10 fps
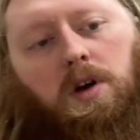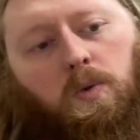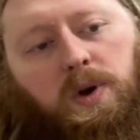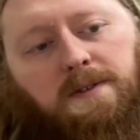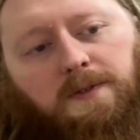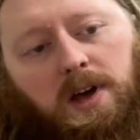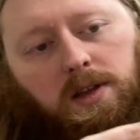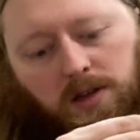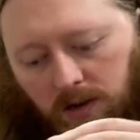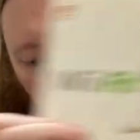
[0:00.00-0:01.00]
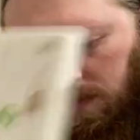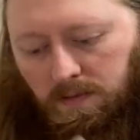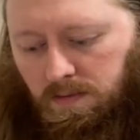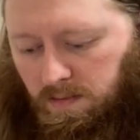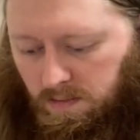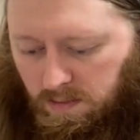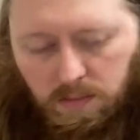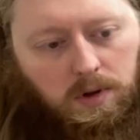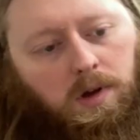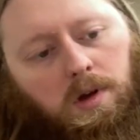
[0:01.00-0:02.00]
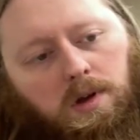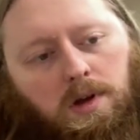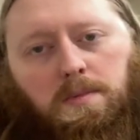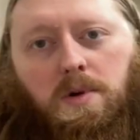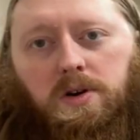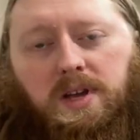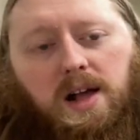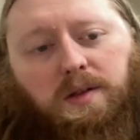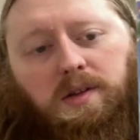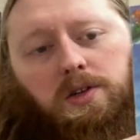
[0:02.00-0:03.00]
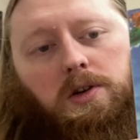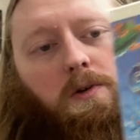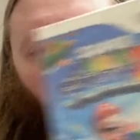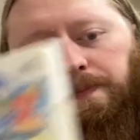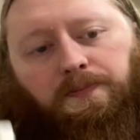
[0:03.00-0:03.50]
Wii Fit, Mario Galaxy 2,